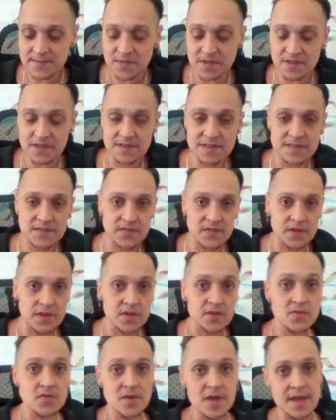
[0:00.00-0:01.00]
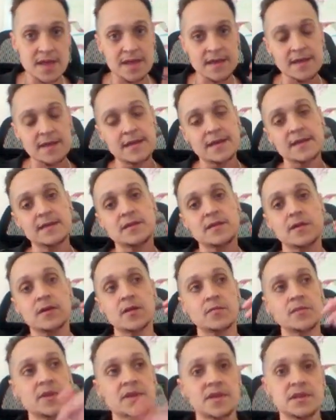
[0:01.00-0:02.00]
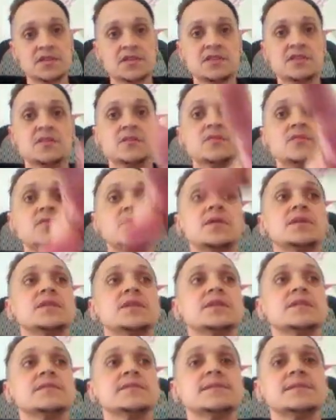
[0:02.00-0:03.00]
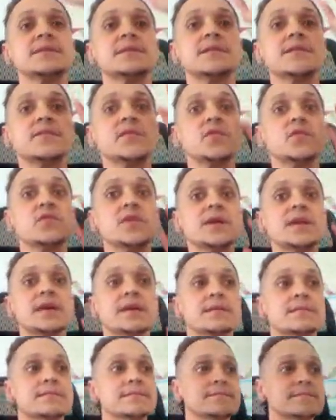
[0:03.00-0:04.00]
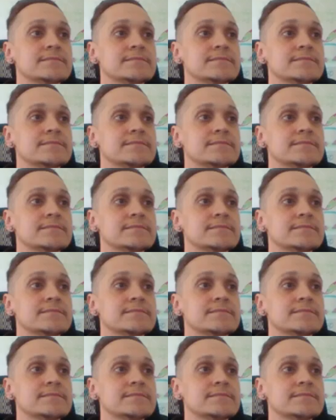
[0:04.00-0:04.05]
something that's for you, and I'll be catching you on the inside of your reading.